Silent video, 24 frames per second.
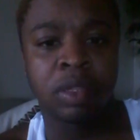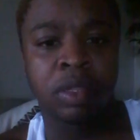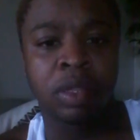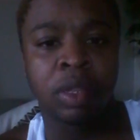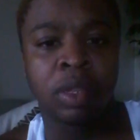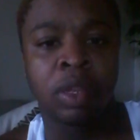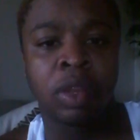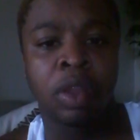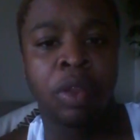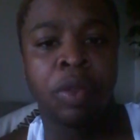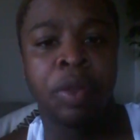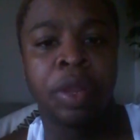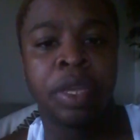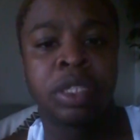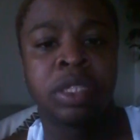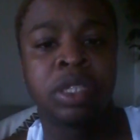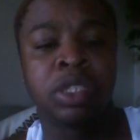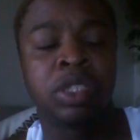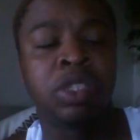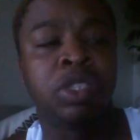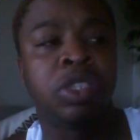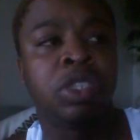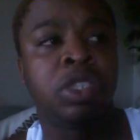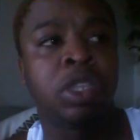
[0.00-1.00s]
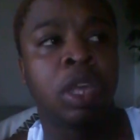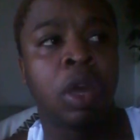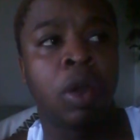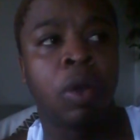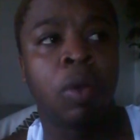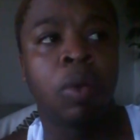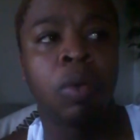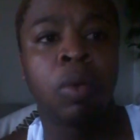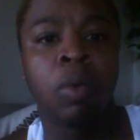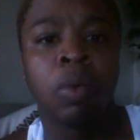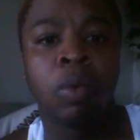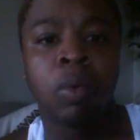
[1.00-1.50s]
learning to
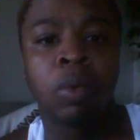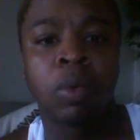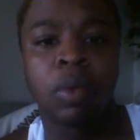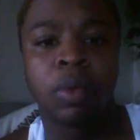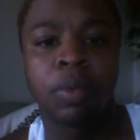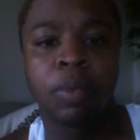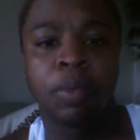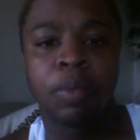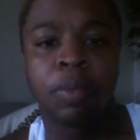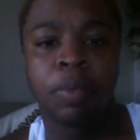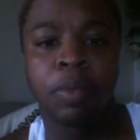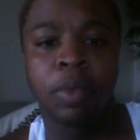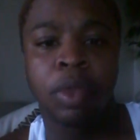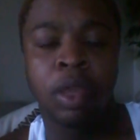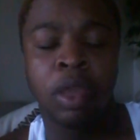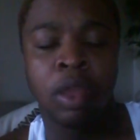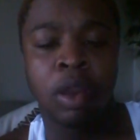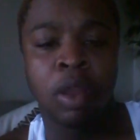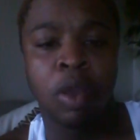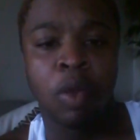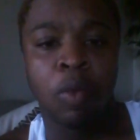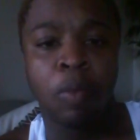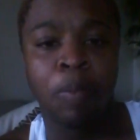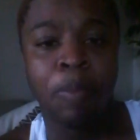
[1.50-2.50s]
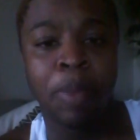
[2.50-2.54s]
sow, you know,